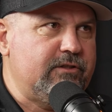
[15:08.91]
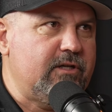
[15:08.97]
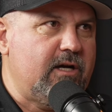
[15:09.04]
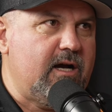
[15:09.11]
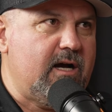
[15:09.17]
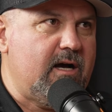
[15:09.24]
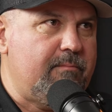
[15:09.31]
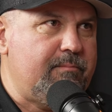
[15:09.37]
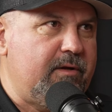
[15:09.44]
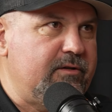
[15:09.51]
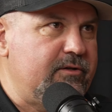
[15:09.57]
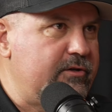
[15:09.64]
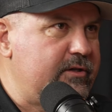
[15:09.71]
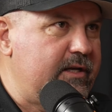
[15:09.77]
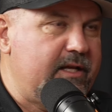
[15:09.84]
shop,
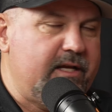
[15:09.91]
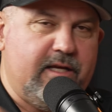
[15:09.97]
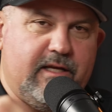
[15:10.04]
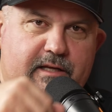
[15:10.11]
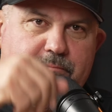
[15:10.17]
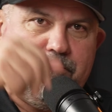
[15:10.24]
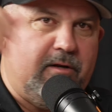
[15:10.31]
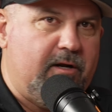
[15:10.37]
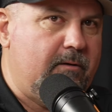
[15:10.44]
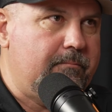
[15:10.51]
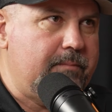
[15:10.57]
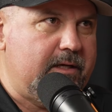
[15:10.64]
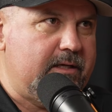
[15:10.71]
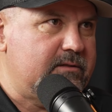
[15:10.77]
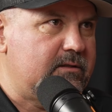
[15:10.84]
and you can eat, you know,
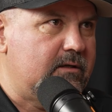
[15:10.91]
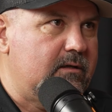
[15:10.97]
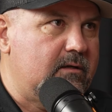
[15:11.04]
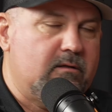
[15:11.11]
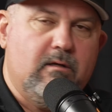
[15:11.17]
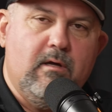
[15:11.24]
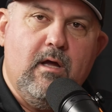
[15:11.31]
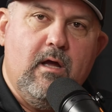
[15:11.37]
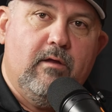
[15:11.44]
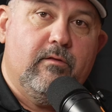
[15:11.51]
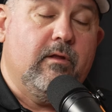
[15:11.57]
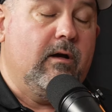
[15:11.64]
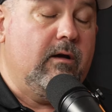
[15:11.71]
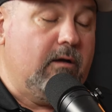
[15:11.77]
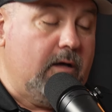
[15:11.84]
pizza.
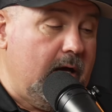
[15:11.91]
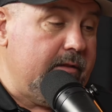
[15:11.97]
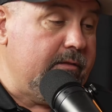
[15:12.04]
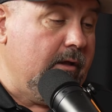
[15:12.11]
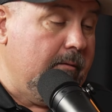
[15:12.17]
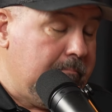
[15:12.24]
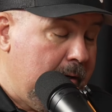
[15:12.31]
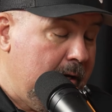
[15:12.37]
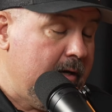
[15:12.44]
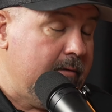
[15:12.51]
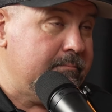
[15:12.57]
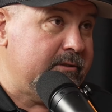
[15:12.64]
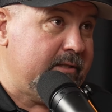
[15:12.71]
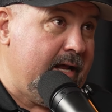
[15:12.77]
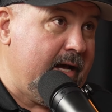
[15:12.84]
The the
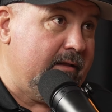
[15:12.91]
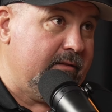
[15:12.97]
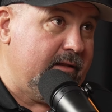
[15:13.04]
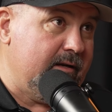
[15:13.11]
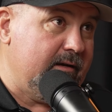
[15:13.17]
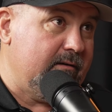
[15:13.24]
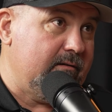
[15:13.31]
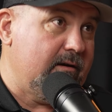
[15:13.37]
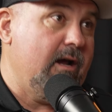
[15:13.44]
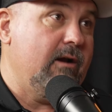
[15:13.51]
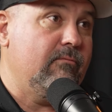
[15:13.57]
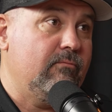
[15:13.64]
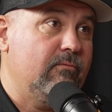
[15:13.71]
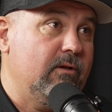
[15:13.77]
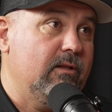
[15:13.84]
pubs down there I
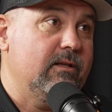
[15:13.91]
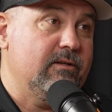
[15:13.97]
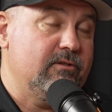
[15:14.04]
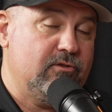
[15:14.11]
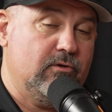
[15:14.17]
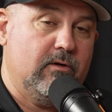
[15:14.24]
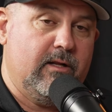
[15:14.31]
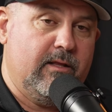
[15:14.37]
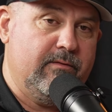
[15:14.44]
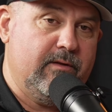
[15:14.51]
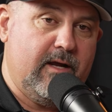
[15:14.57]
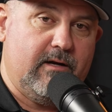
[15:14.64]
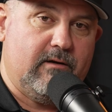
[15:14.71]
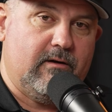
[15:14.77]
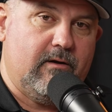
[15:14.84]
really enjoyed. In
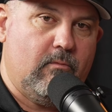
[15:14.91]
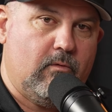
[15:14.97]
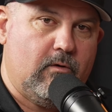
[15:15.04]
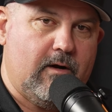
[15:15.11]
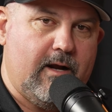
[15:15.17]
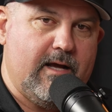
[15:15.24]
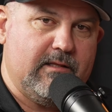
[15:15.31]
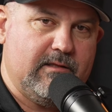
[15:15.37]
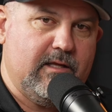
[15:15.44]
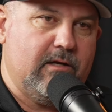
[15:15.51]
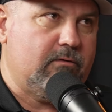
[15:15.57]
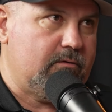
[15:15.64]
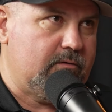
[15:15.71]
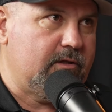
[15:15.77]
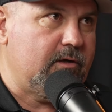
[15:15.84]
the area we're at,
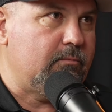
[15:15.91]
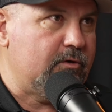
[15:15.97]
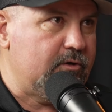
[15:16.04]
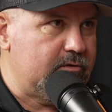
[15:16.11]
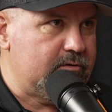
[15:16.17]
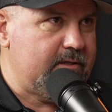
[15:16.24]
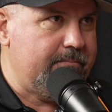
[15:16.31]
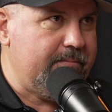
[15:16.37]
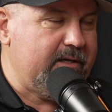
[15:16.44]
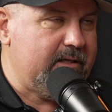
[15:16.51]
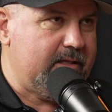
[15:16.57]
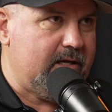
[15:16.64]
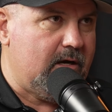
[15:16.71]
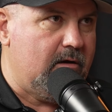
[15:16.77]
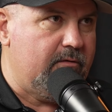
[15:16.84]
they they were
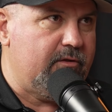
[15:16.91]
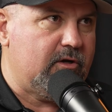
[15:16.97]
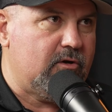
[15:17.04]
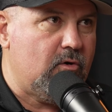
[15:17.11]
typically on the